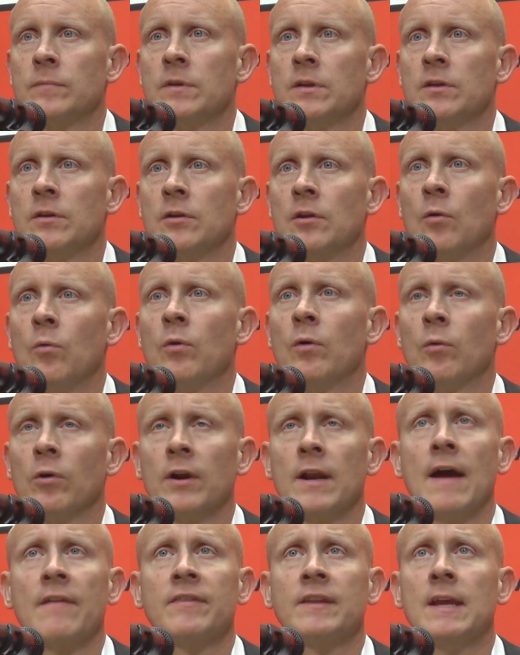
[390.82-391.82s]
you know, we're
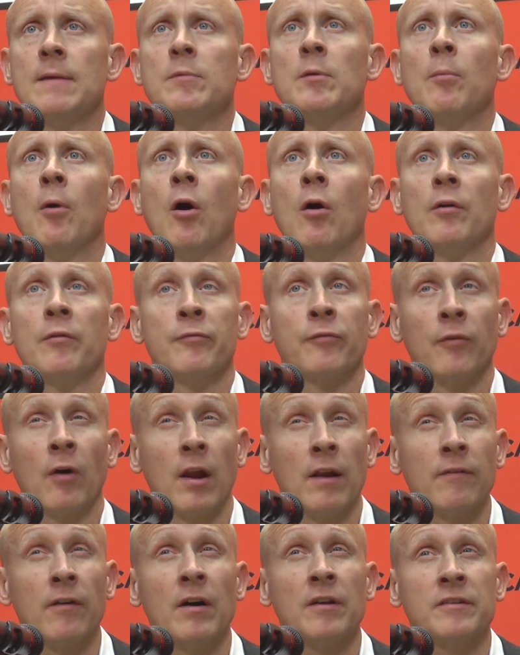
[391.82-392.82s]
going to have to keep the ball in
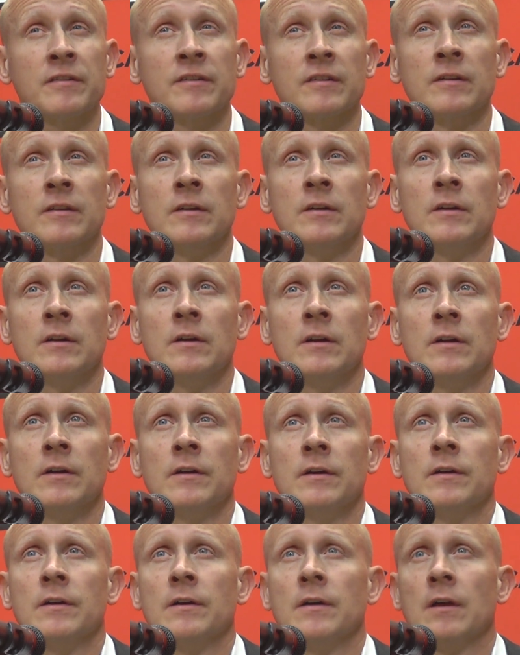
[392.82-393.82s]
front of us
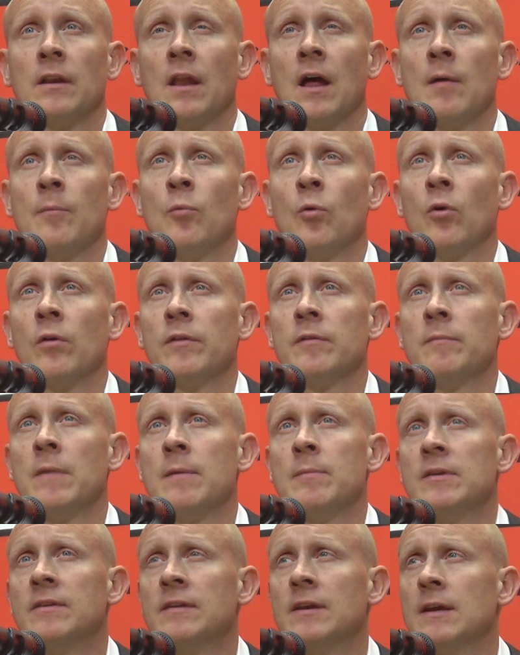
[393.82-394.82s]
a lot more than
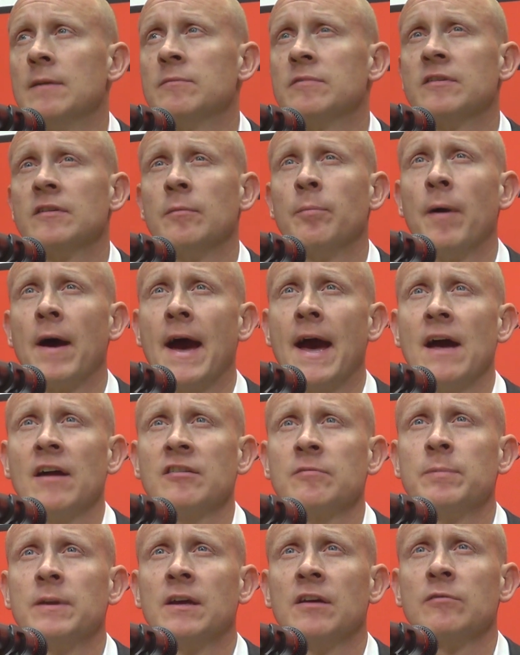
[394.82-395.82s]
maybe teams of the
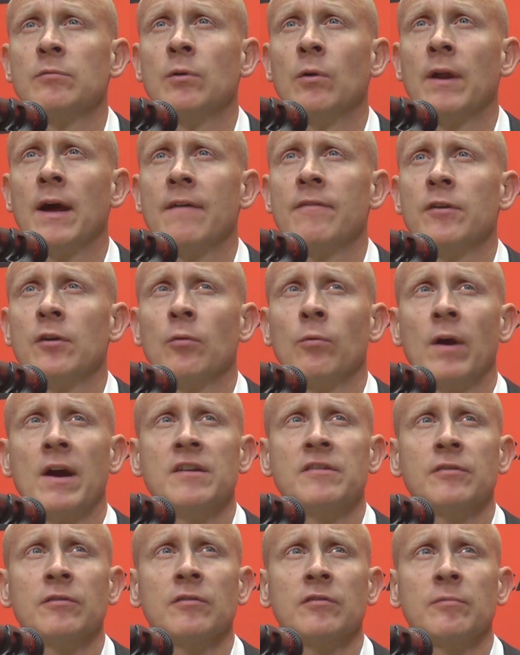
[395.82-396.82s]
past, because we don't have the
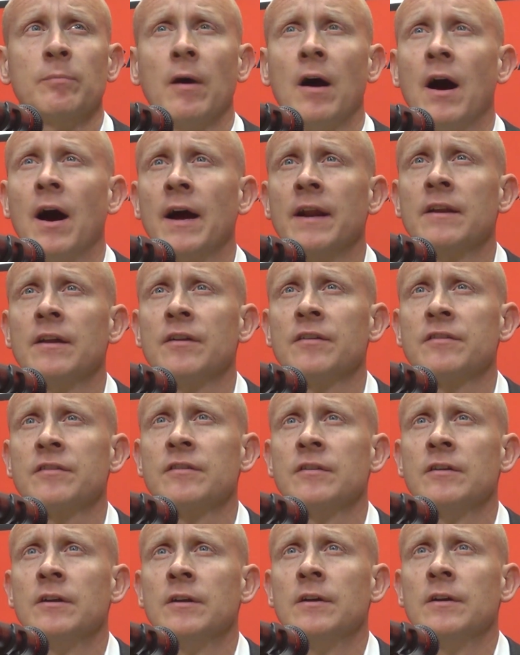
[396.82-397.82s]
erasers behind
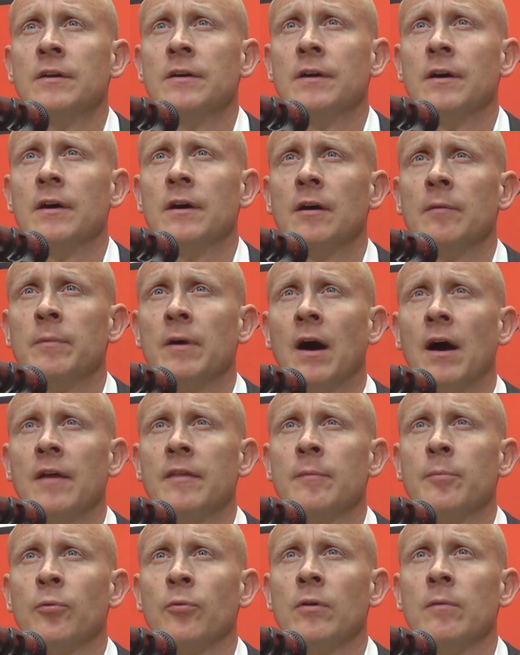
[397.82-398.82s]
us,
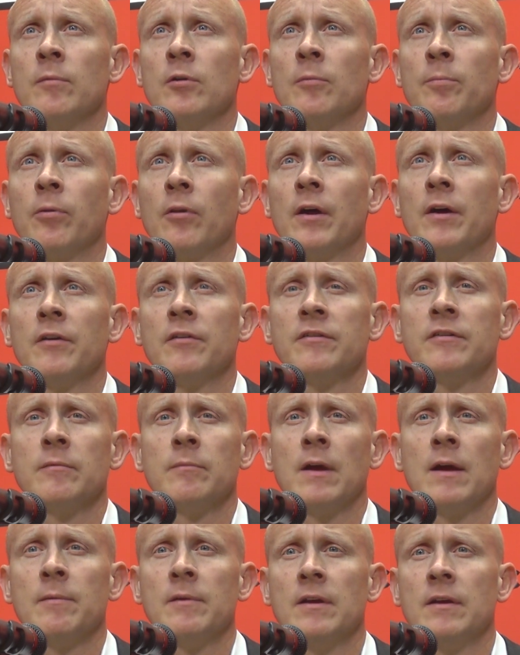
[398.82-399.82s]
behind the perimeter players that
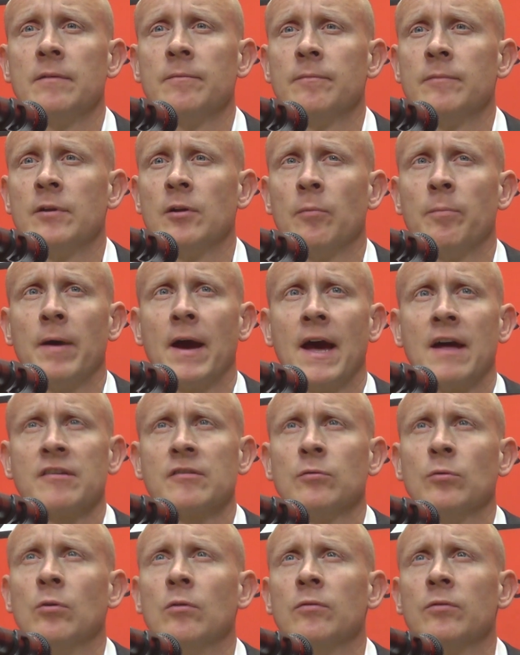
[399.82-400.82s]
maybe, you know,
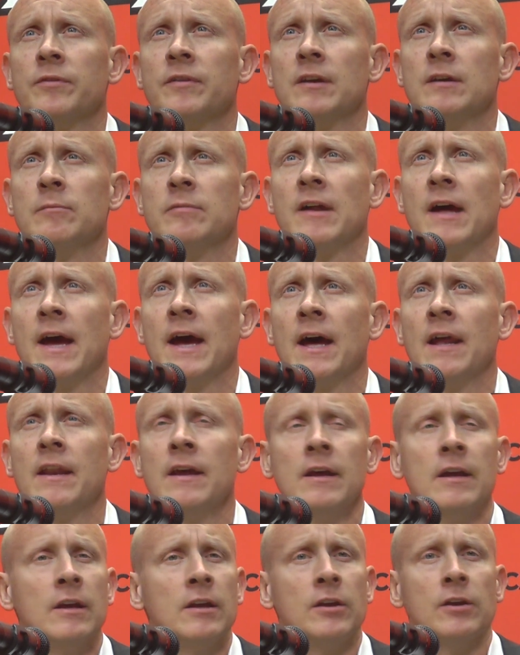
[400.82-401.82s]
past Louisville teams had.
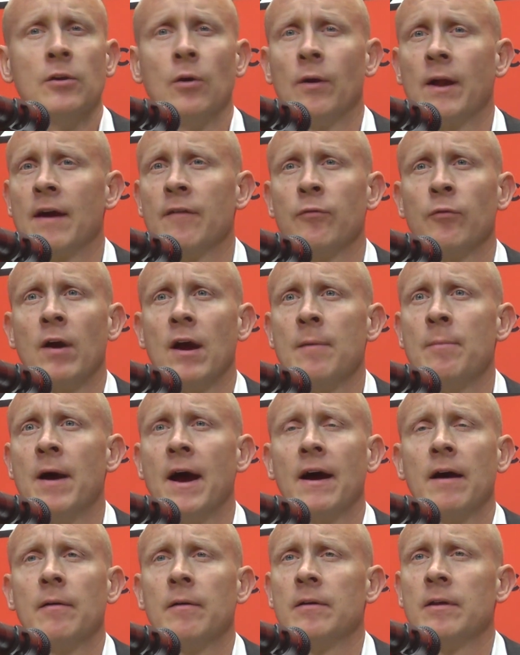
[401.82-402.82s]
You don't have Ray
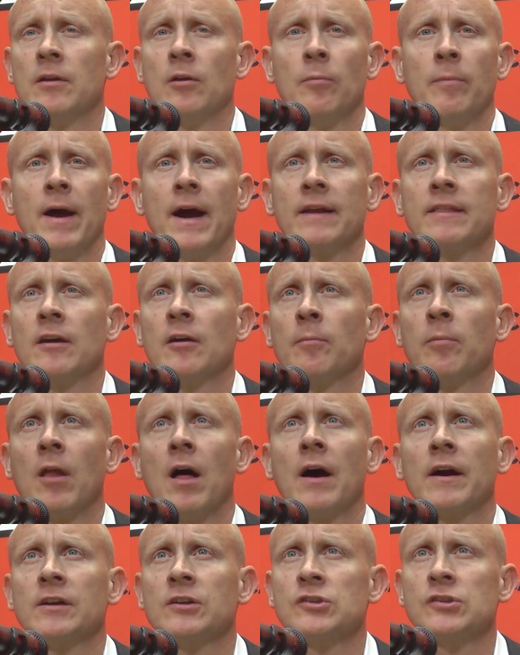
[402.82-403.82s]
back, you know, back there
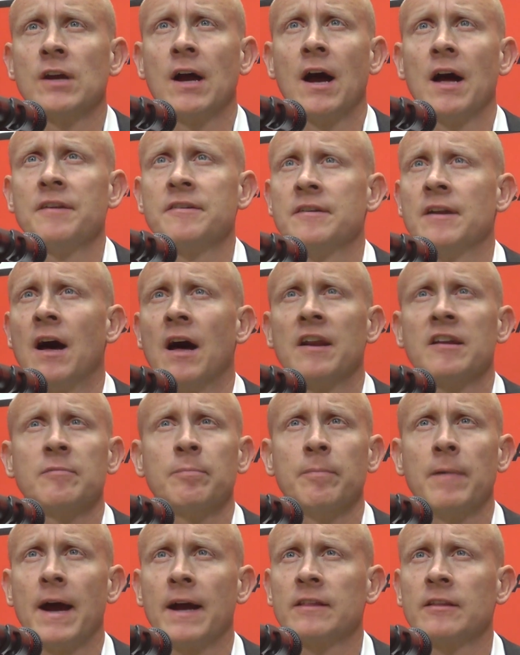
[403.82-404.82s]
blocking shots, and
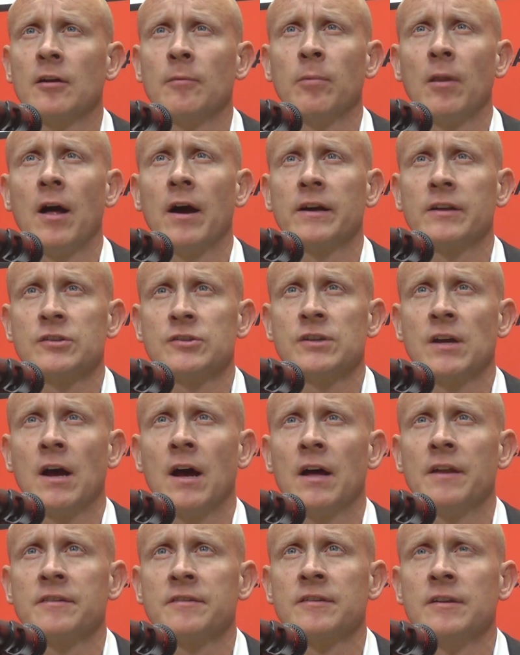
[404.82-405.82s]
Honest back there blocking
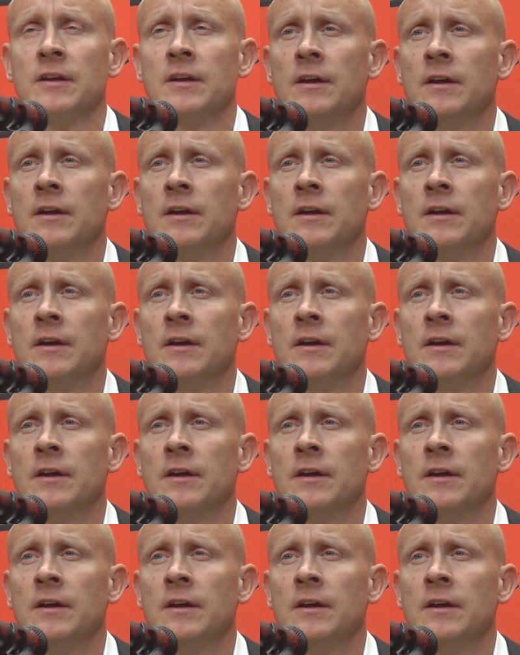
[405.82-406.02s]
shots.